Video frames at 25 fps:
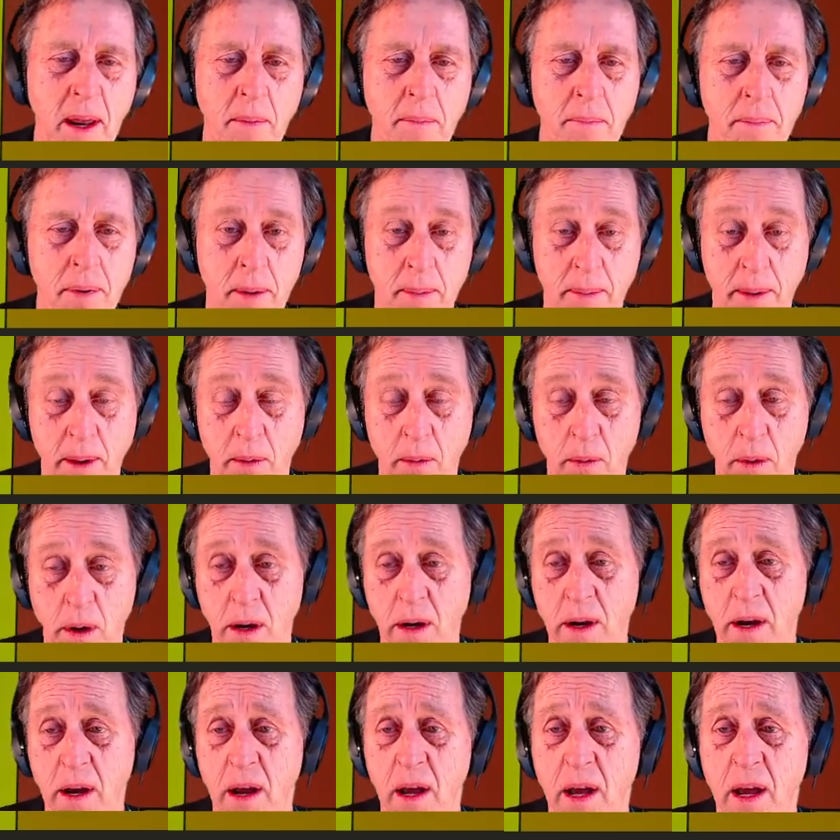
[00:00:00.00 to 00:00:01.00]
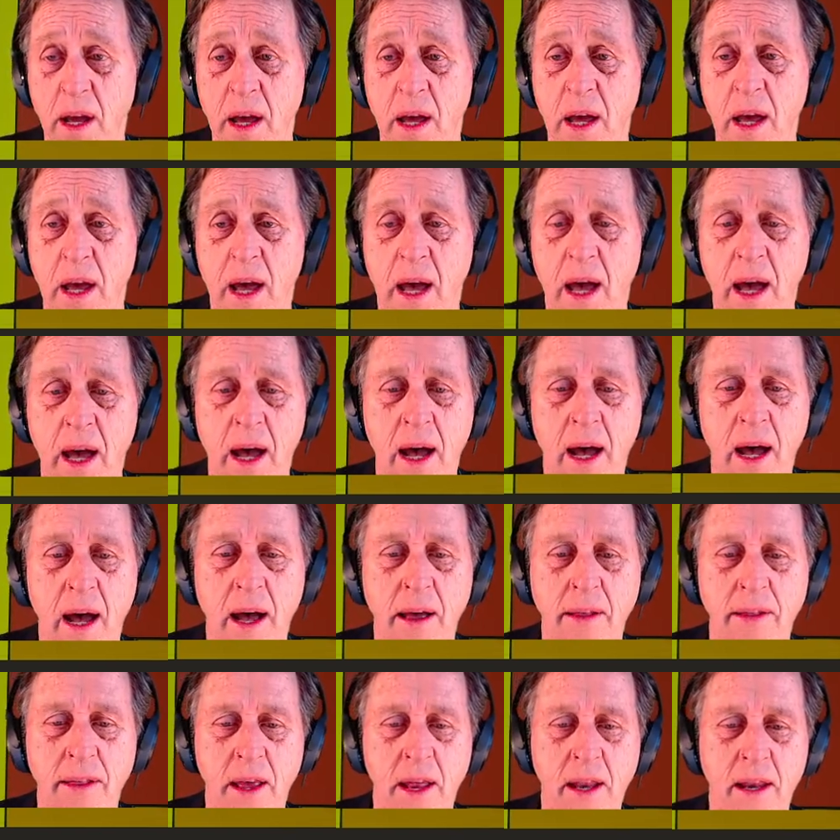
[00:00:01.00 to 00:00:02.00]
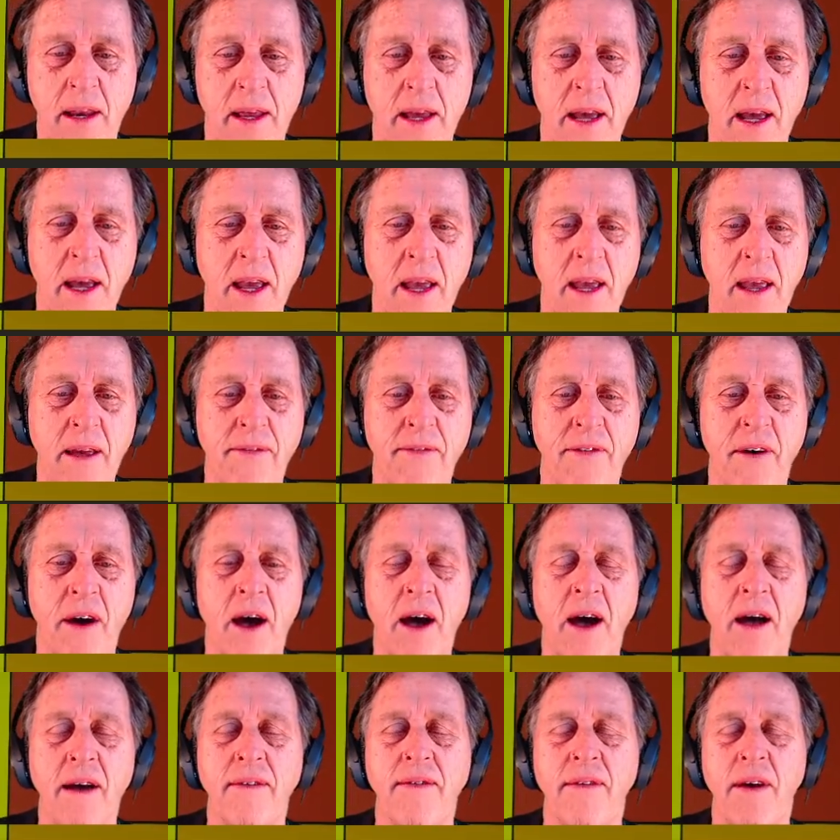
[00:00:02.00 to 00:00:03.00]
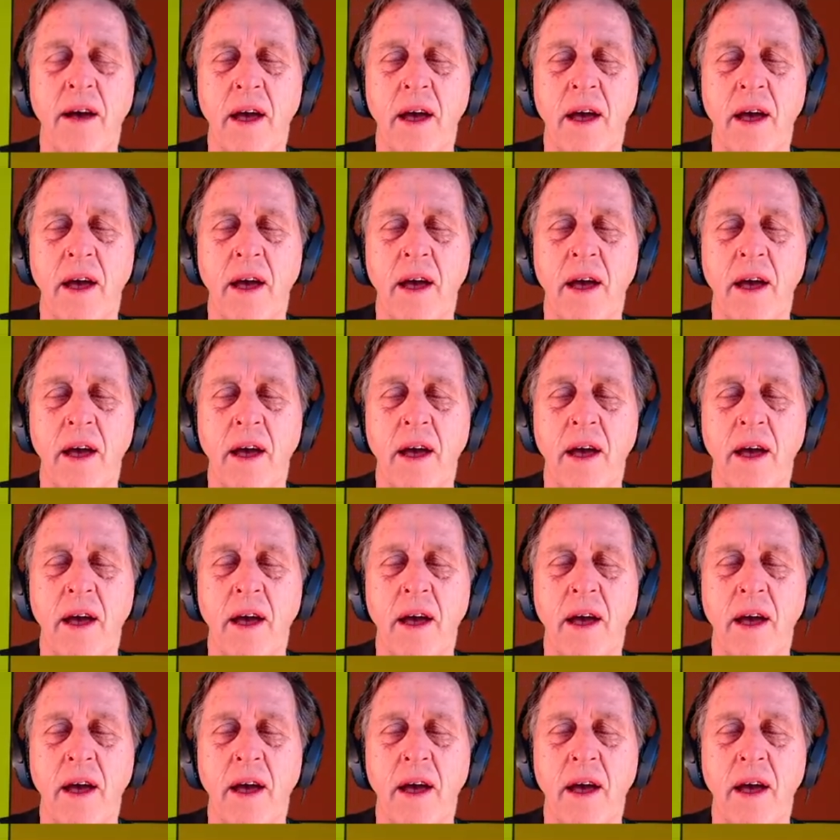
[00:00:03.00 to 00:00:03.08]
probably would, then king E5,